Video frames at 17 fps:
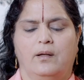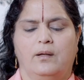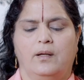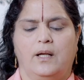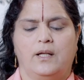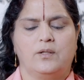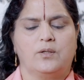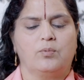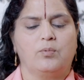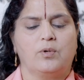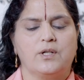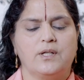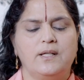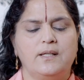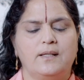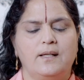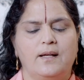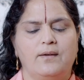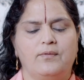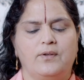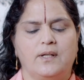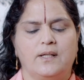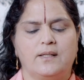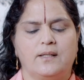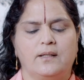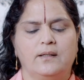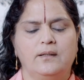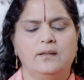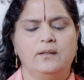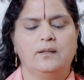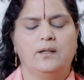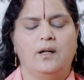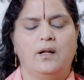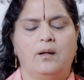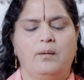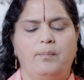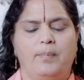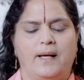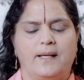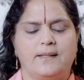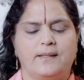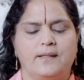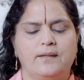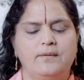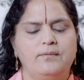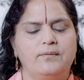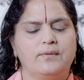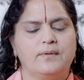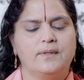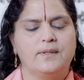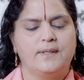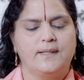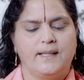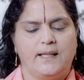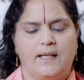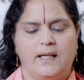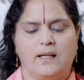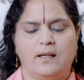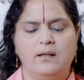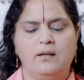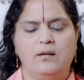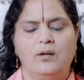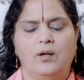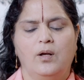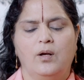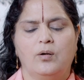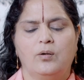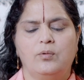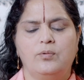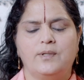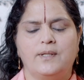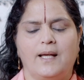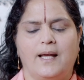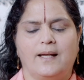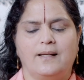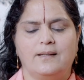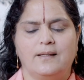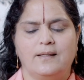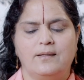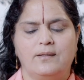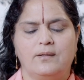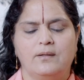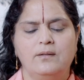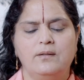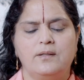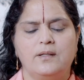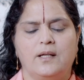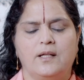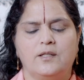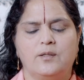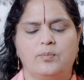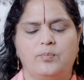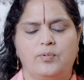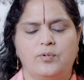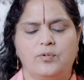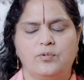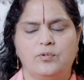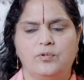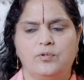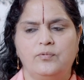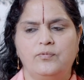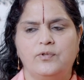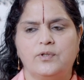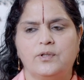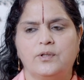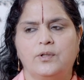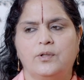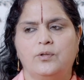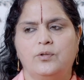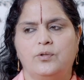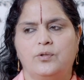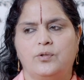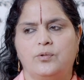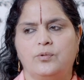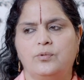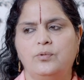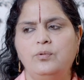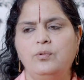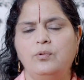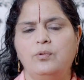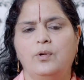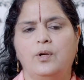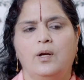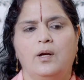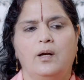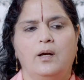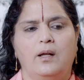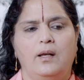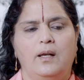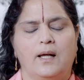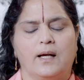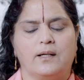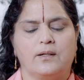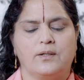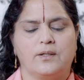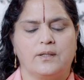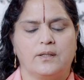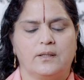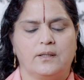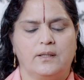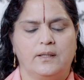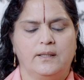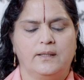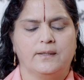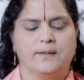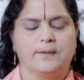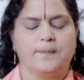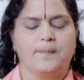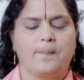Hence what is left is the passive seer, whose existence is proved through lakshana.